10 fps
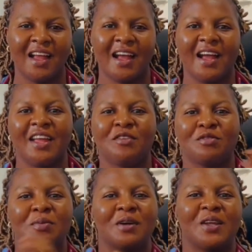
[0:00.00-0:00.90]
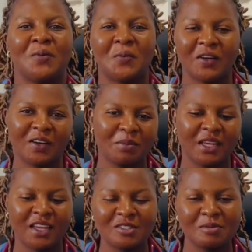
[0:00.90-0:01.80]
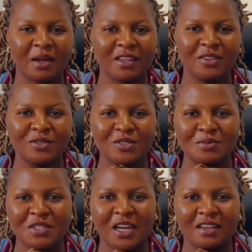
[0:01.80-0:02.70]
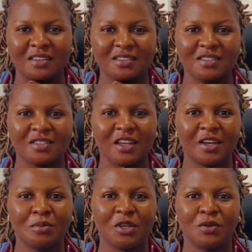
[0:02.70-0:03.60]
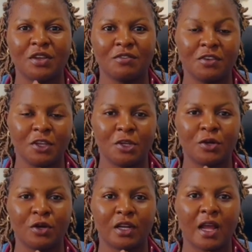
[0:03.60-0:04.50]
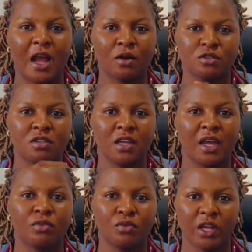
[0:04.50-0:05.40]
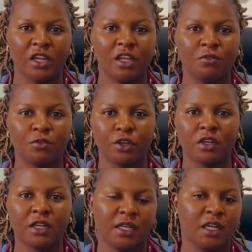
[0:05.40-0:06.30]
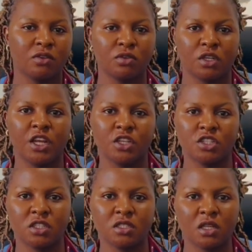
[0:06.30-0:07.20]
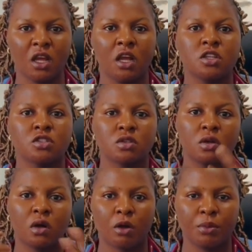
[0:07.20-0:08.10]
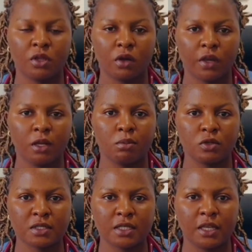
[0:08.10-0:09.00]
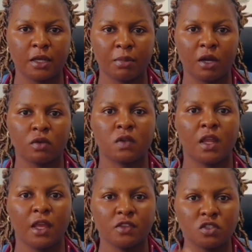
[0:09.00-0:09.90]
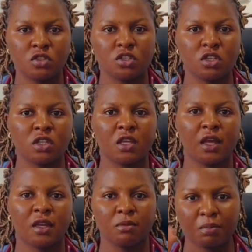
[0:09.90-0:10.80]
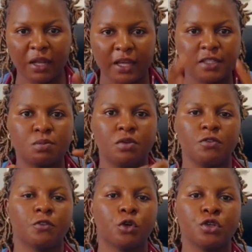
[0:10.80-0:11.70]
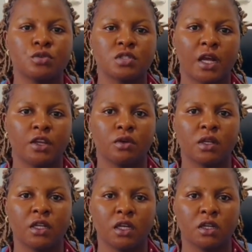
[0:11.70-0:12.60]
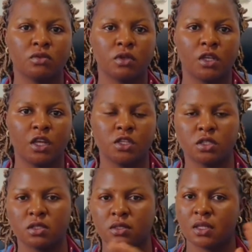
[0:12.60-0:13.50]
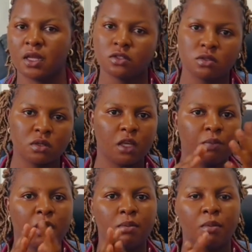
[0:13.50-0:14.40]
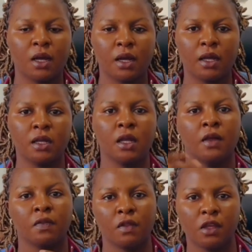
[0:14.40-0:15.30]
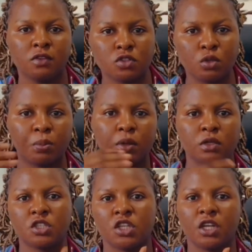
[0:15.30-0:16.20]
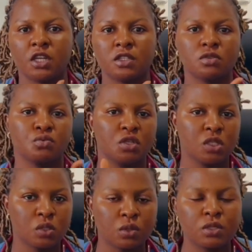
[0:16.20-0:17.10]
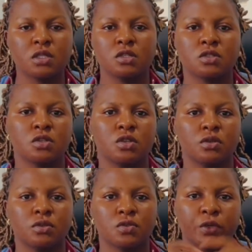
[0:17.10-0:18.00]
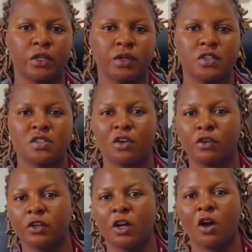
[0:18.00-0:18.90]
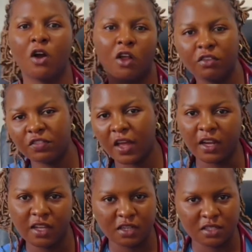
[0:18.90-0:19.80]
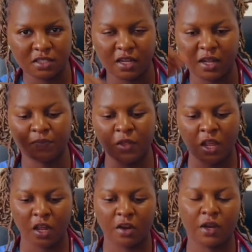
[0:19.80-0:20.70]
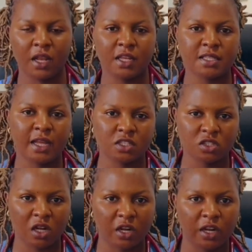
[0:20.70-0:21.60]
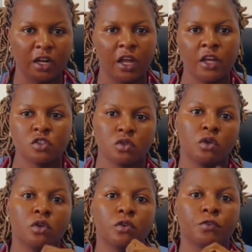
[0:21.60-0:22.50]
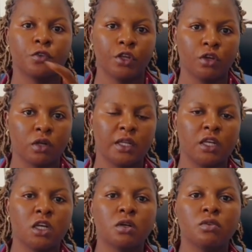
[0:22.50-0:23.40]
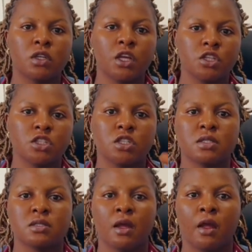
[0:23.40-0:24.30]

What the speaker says: Hi everybody, welcome again to my YouTube channel. Today I'll be doing a video on how to get ready for your clinical rotations. So I'll be talking mostly about things you should get in place before you start your clinical rotations. Things to keep in mind, things to purchase, resources to use. We're going to cover all of that here today. All right, let's get started. So for your clinical rotations,